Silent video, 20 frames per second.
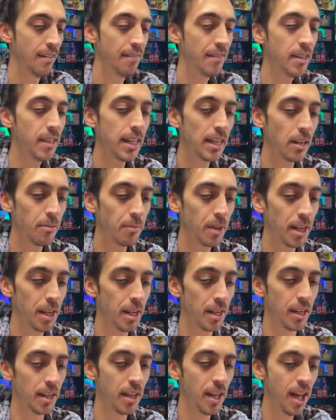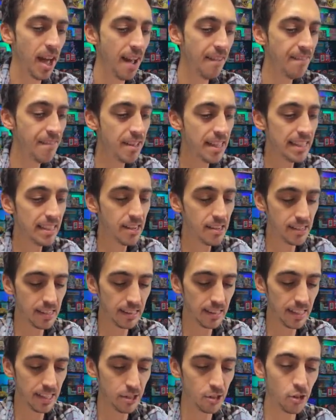I feel like there's at
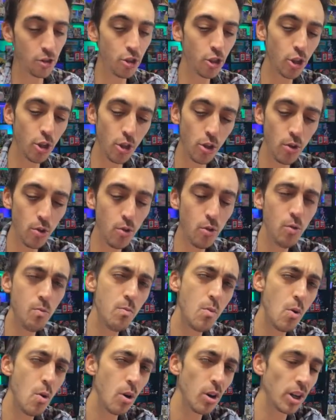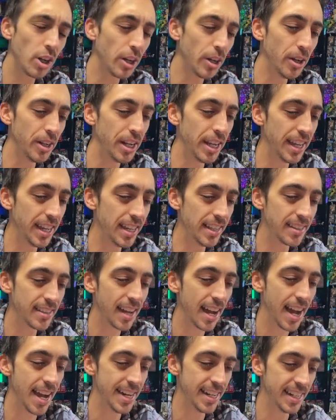least 2 more good hits
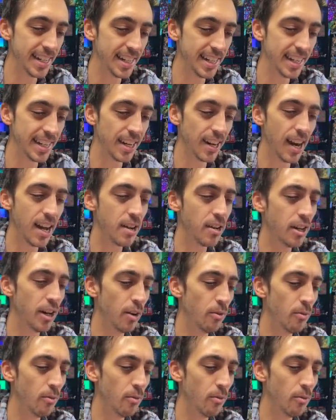hiding in here. I don't know.